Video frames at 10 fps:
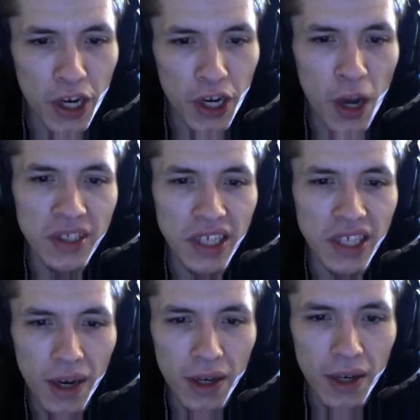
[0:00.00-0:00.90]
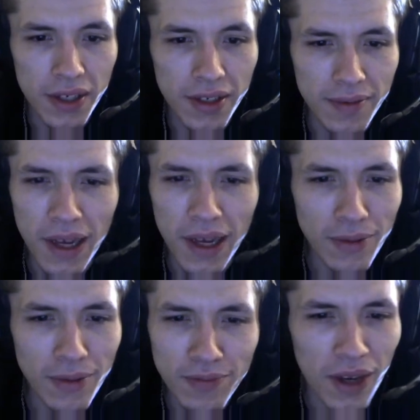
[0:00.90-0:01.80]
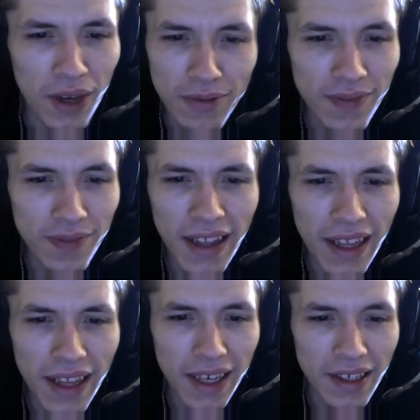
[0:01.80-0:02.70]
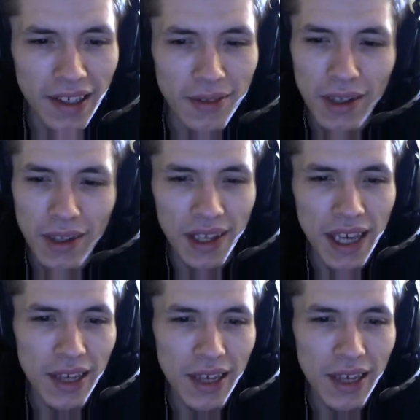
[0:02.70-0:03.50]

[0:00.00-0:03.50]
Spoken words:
dope as a character. No, no, I like Keiko. Keiko's